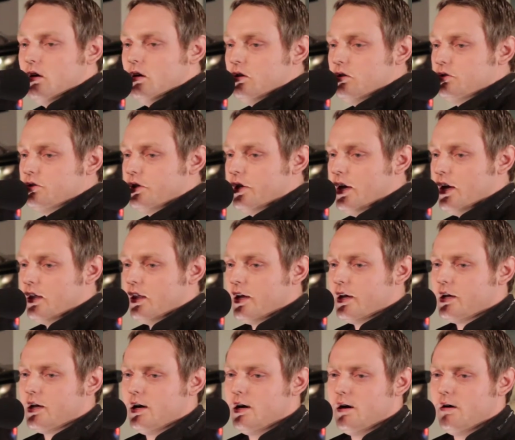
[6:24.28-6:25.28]
So yeah,
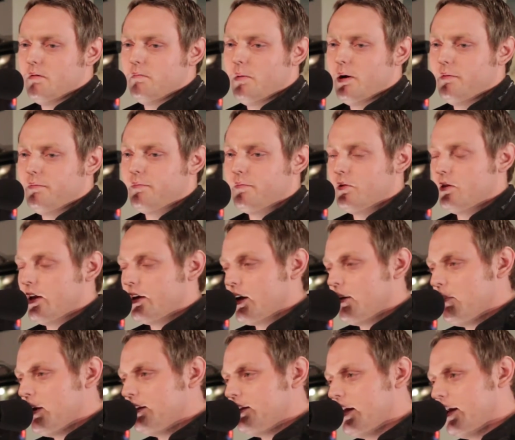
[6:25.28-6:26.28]
I'm
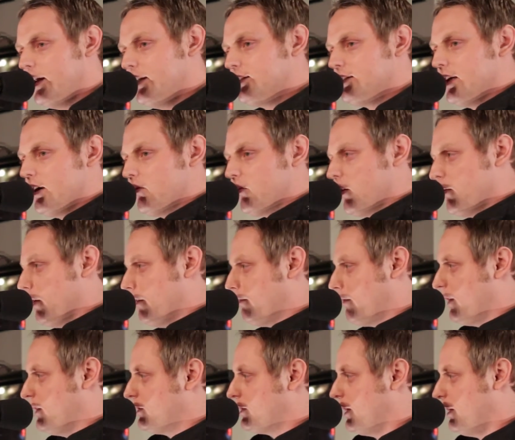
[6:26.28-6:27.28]
at the age now where all my
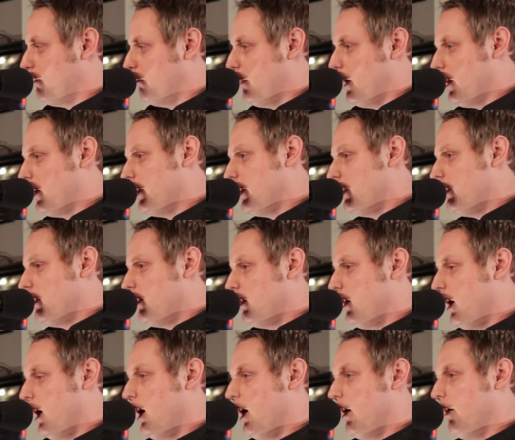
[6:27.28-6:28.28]
friends are getting married.
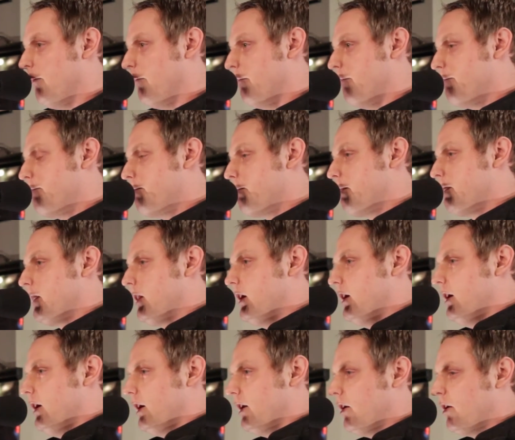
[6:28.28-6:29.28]

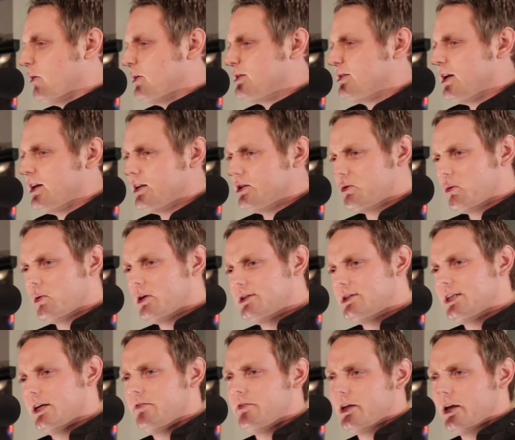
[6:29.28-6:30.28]
You know, I always thought at
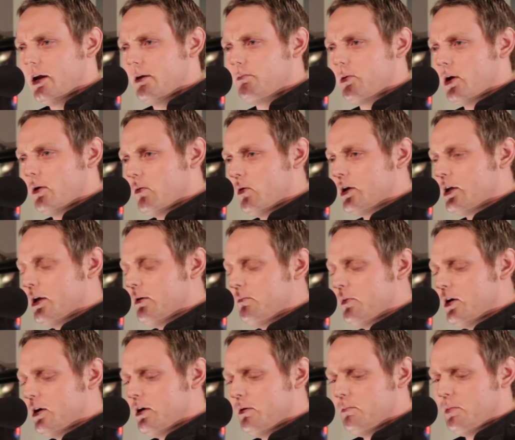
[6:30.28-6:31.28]
27 that I'd probably want to get
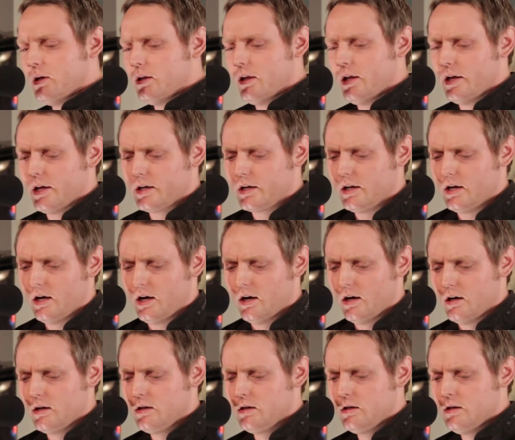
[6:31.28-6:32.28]
married, but I
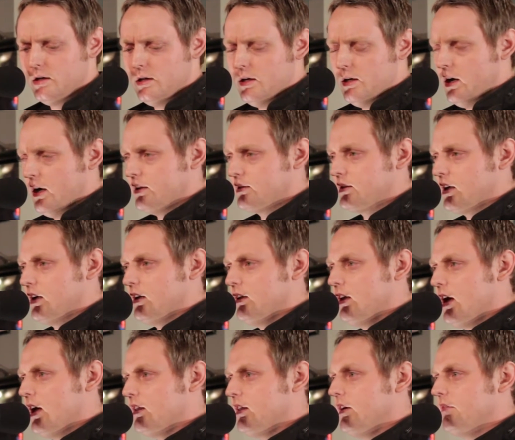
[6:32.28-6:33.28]
just got a
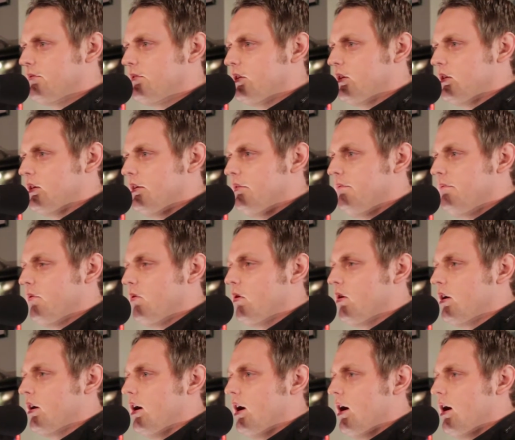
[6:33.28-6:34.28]
lot left to live for.